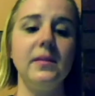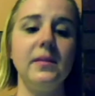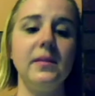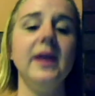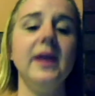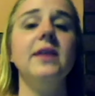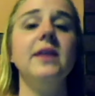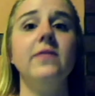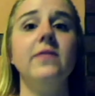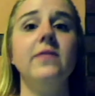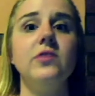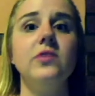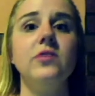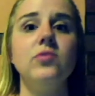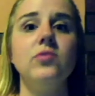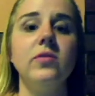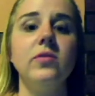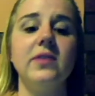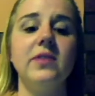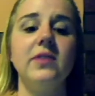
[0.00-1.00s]

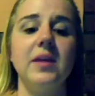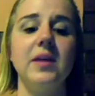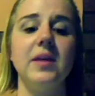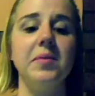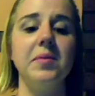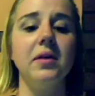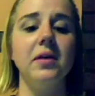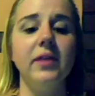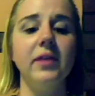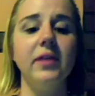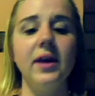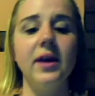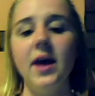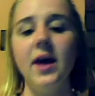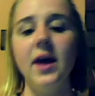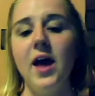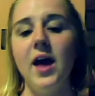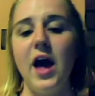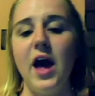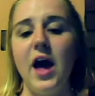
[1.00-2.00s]
Individuals typically
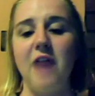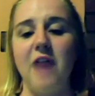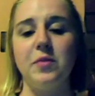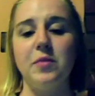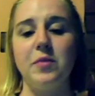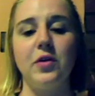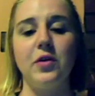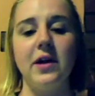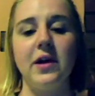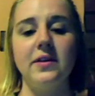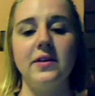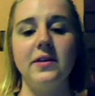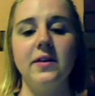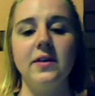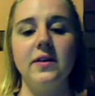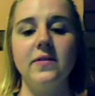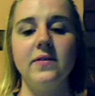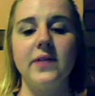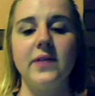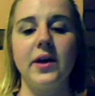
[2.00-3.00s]
have
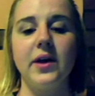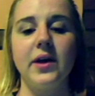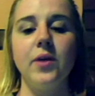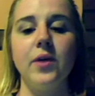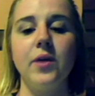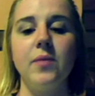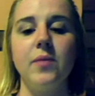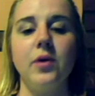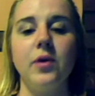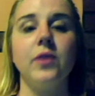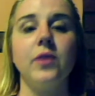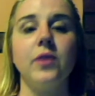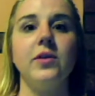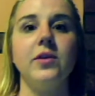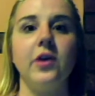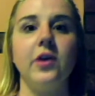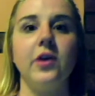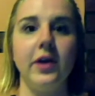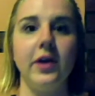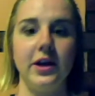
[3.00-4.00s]
progressive psychomotor
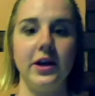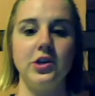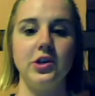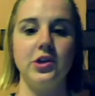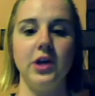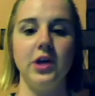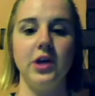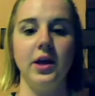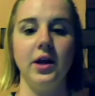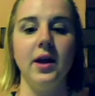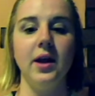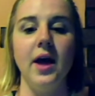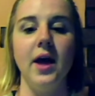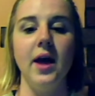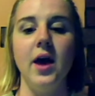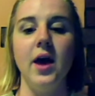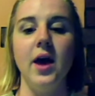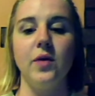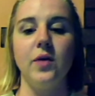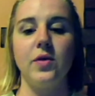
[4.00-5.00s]
retardation
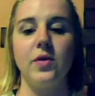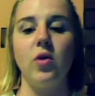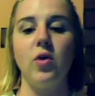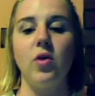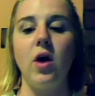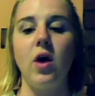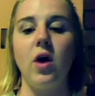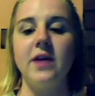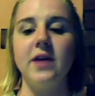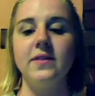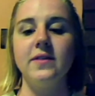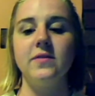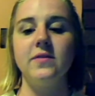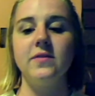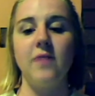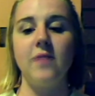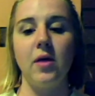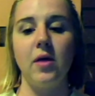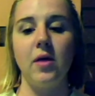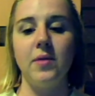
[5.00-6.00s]
with a loss of
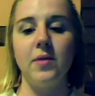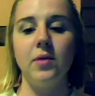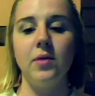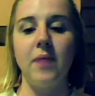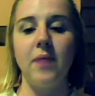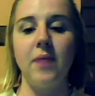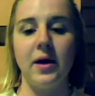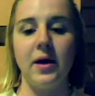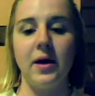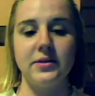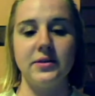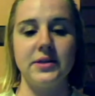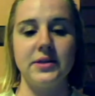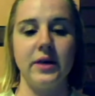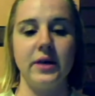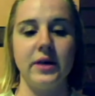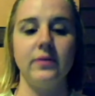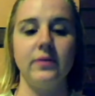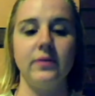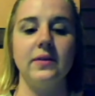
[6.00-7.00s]
developmental
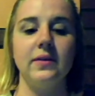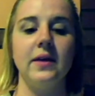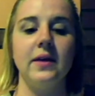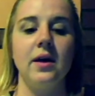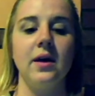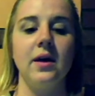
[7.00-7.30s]
milestones,